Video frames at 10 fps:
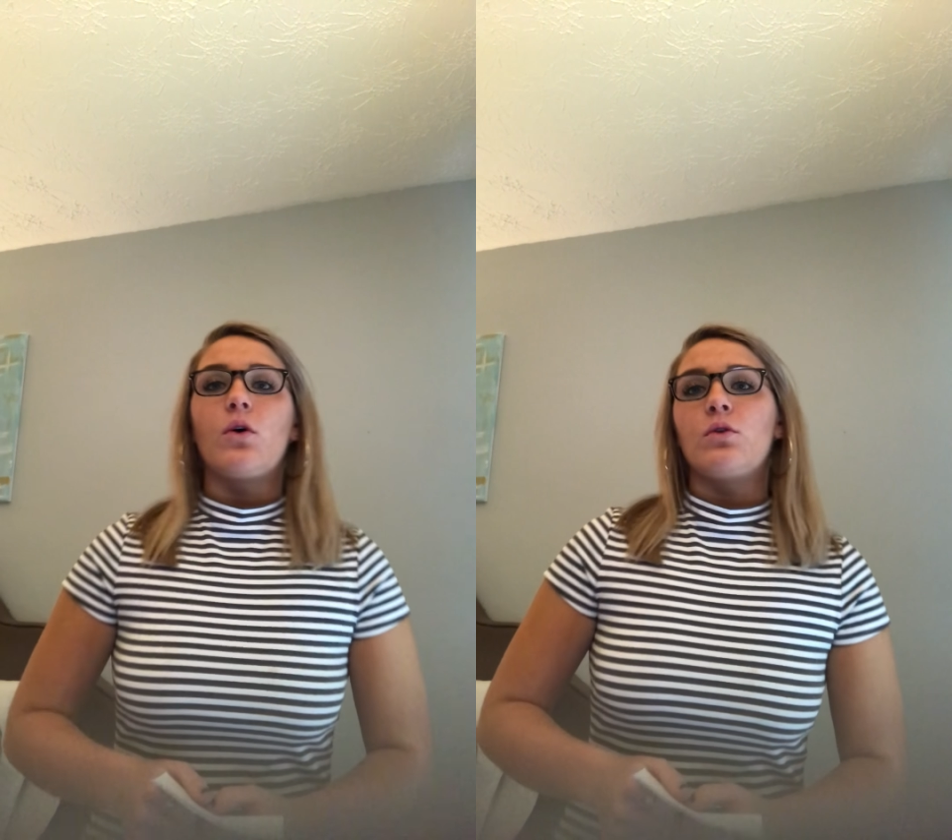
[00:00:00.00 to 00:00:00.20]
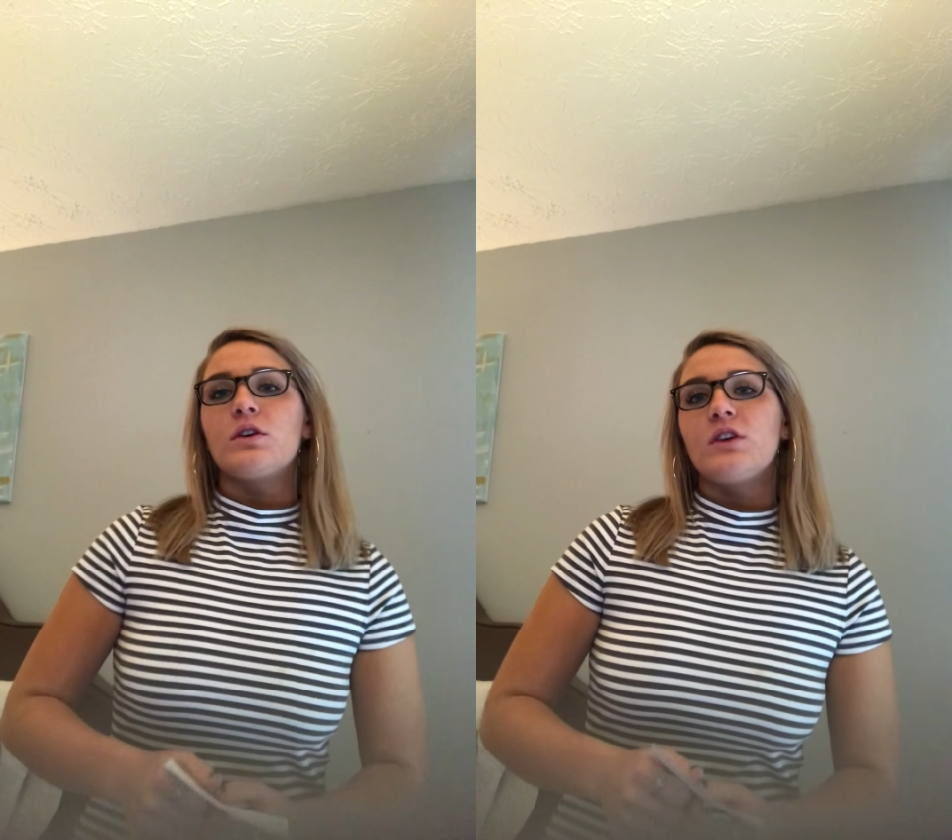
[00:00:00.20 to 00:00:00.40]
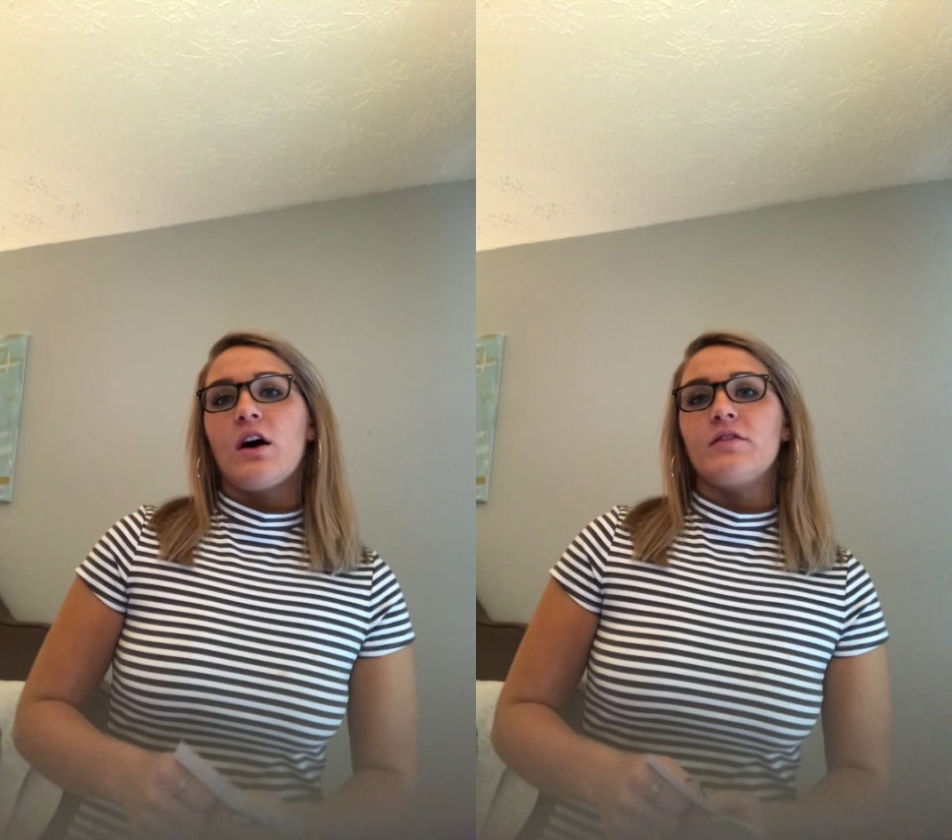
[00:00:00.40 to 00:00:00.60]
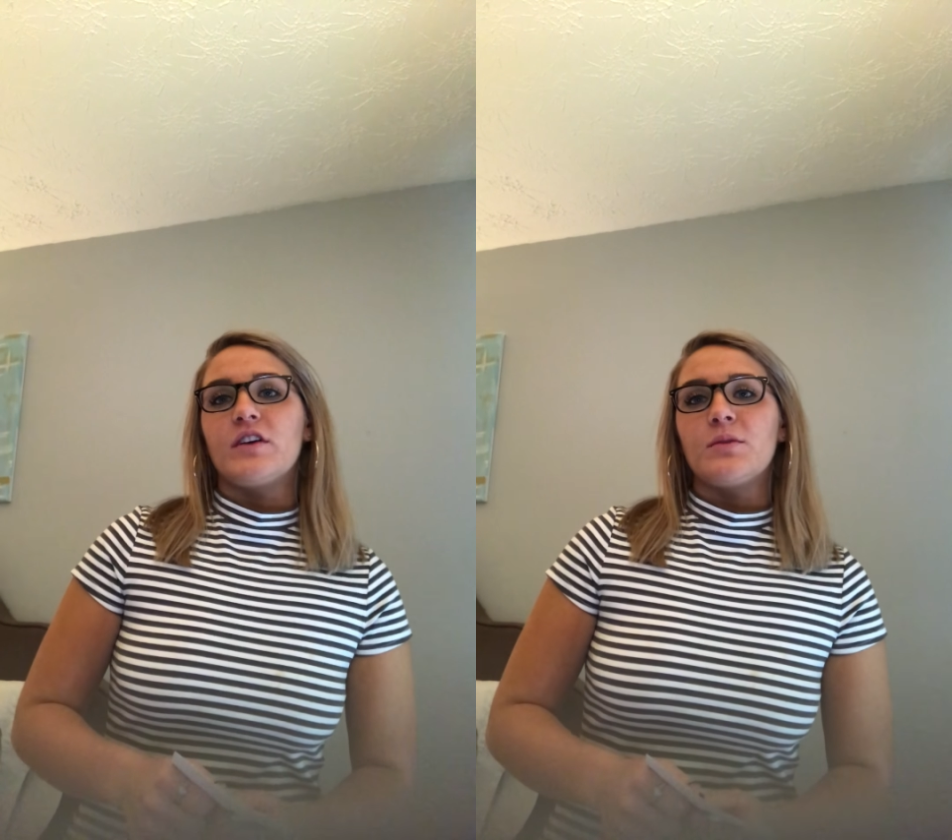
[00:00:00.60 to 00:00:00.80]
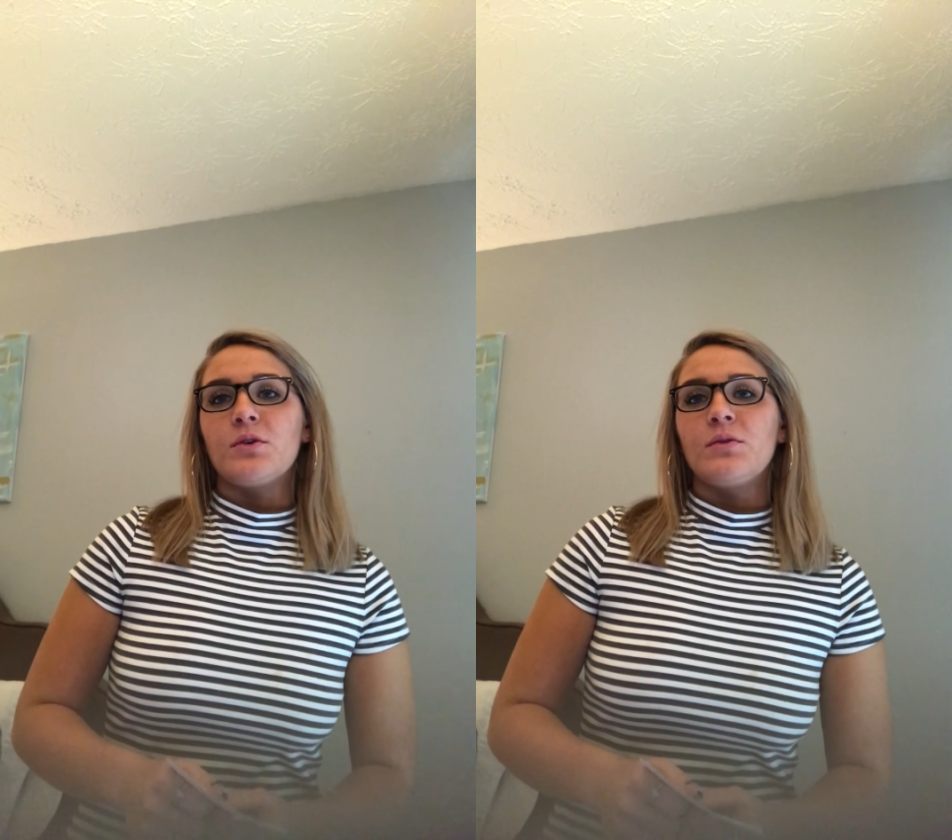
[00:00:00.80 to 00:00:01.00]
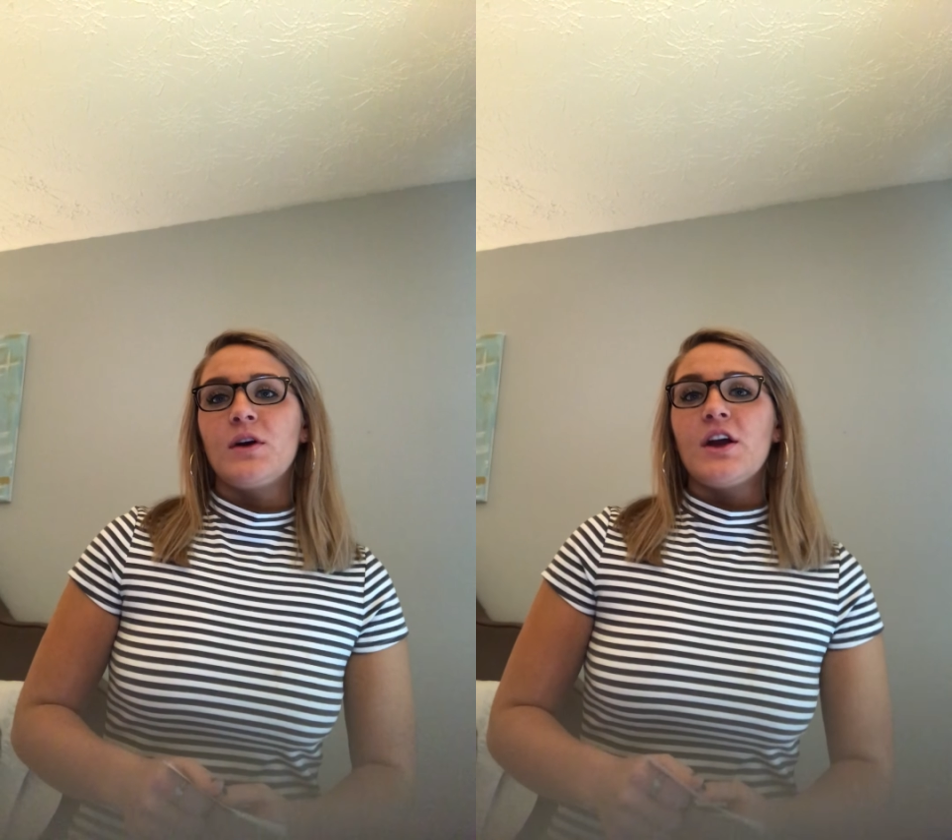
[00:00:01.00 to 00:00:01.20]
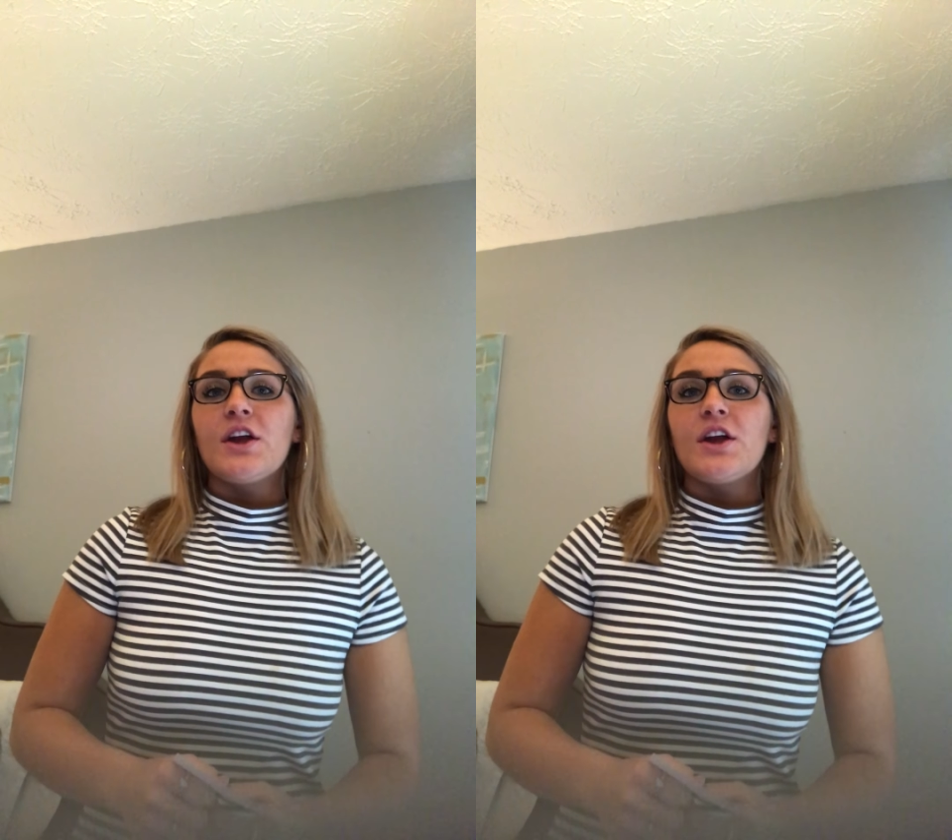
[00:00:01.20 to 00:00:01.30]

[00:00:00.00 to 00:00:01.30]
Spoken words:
or nonverbal,